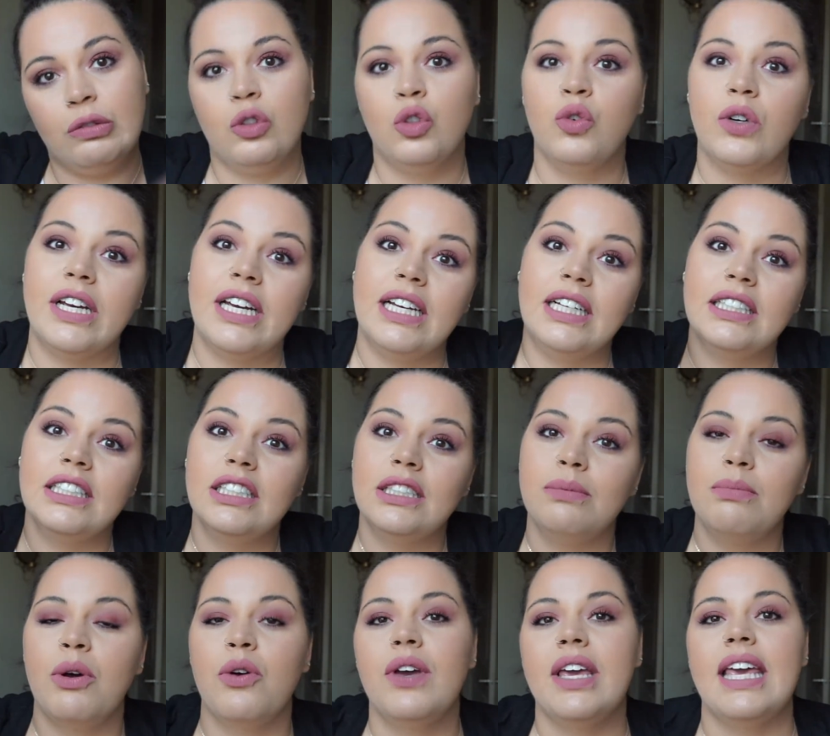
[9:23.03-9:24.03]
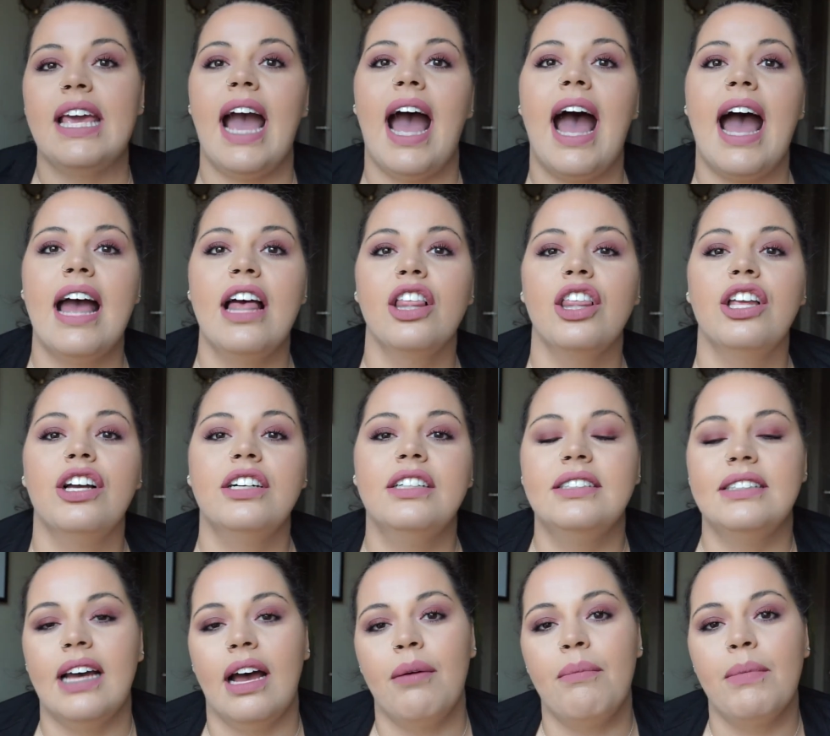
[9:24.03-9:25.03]
green smoky eye look
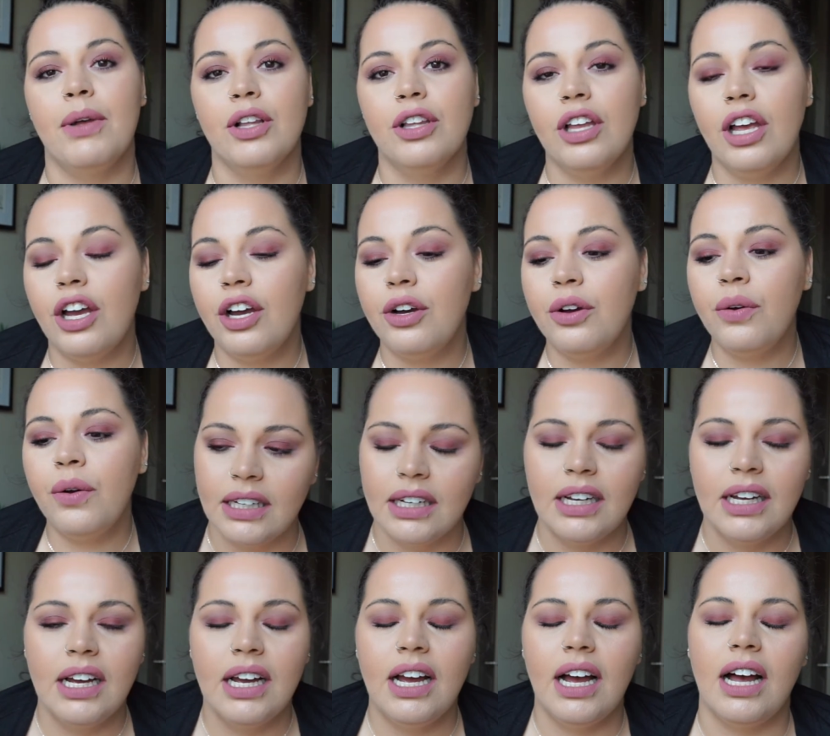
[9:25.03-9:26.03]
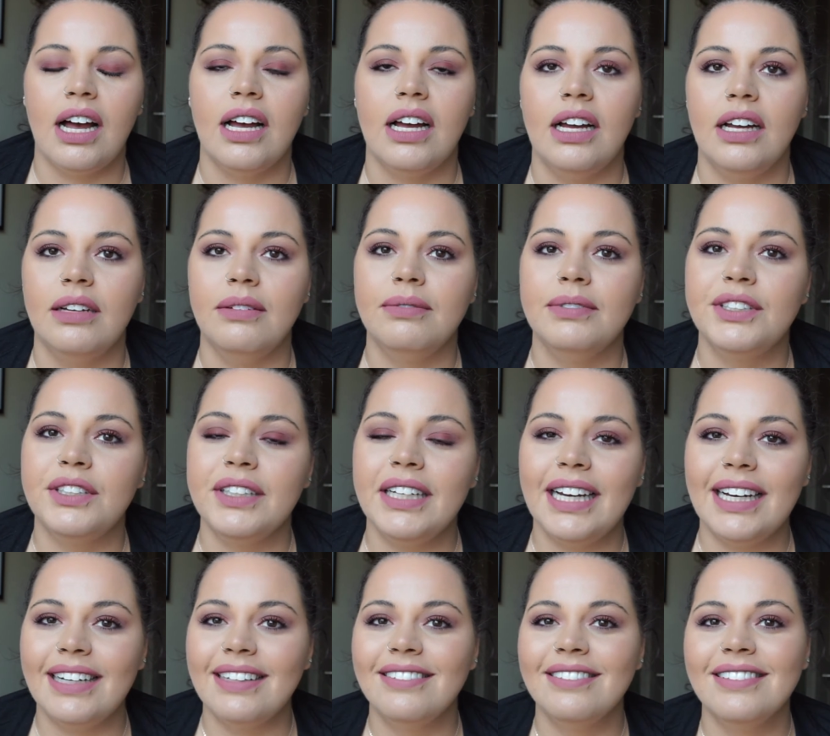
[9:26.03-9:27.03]
down below. So
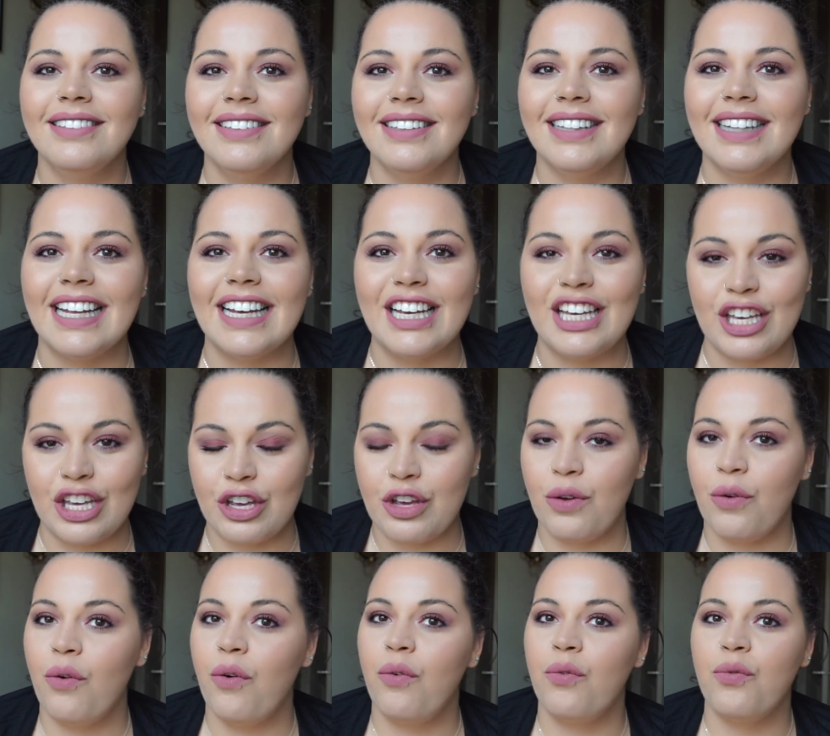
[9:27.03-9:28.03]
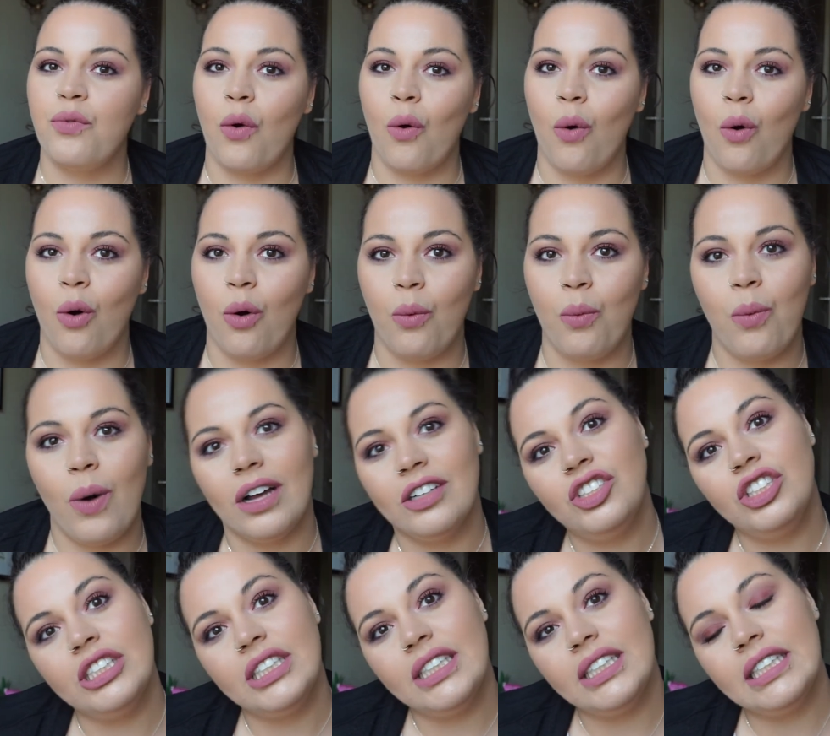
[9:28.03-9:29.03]
yeah, thank you for
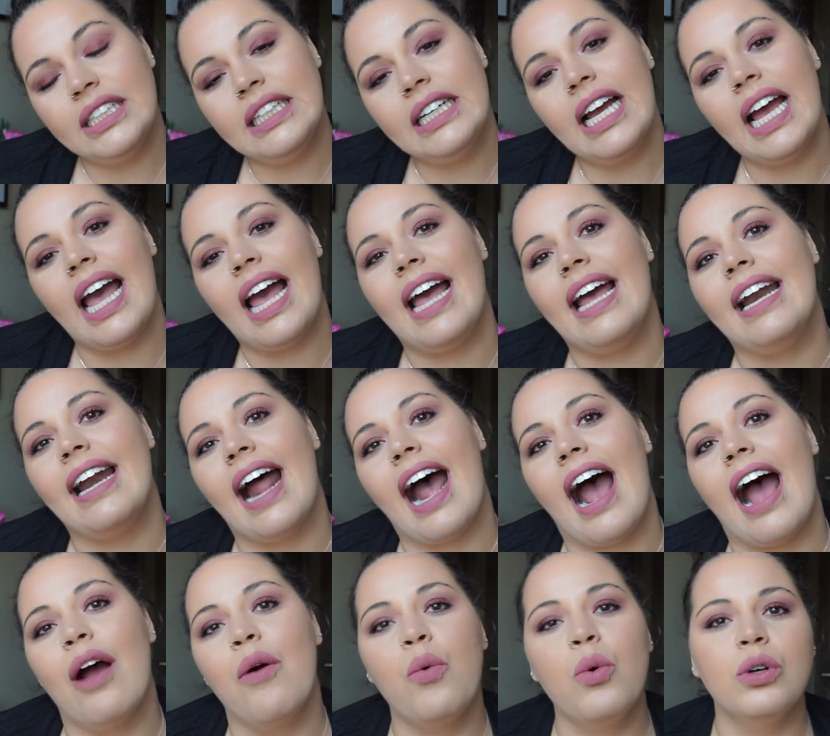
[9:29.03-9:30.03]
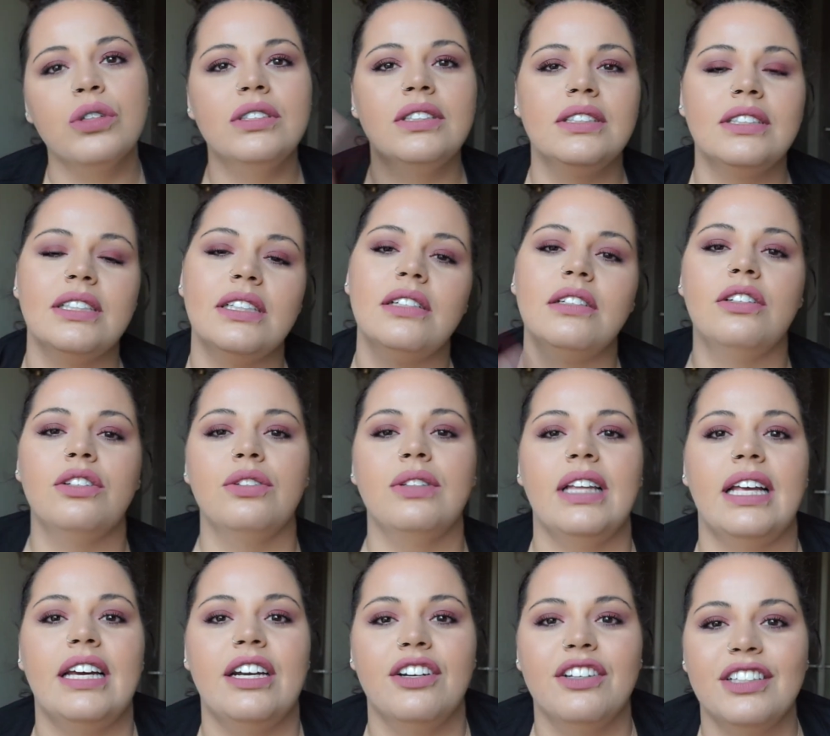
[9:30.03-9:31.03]
watching, and I will see you
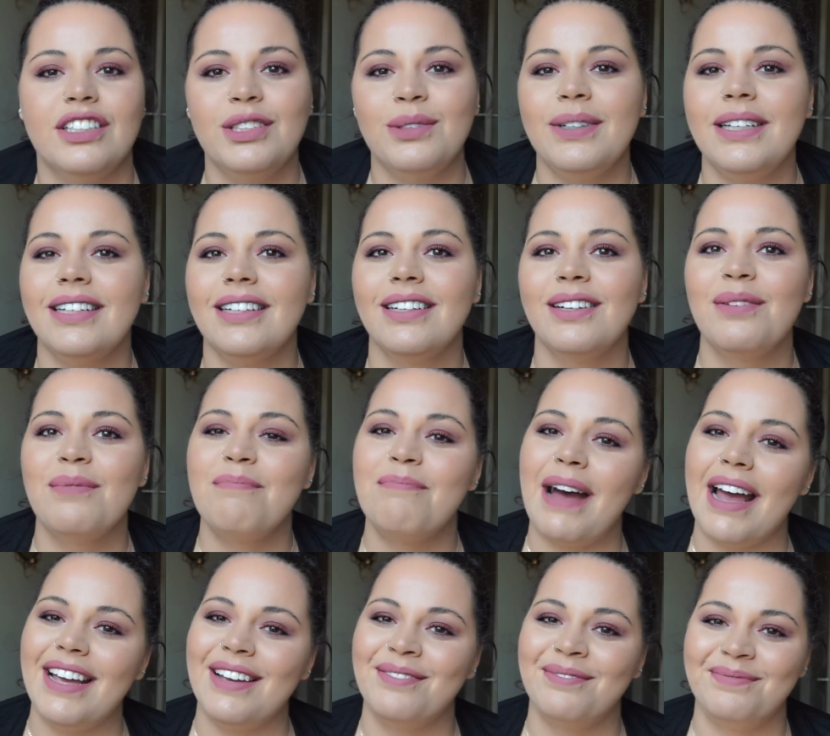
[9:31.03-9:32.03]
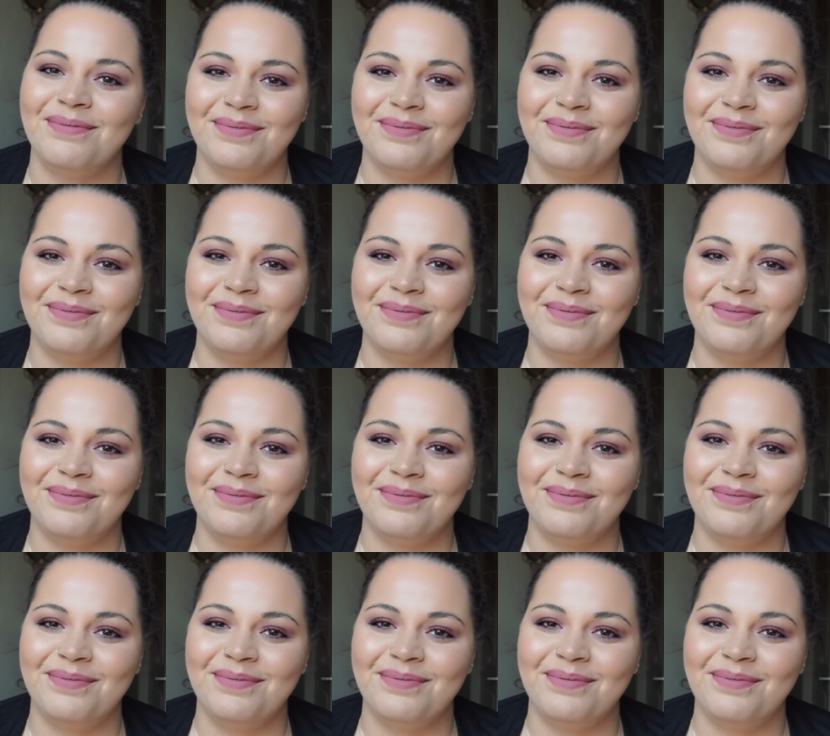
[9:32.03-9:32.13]
later this week. Bye.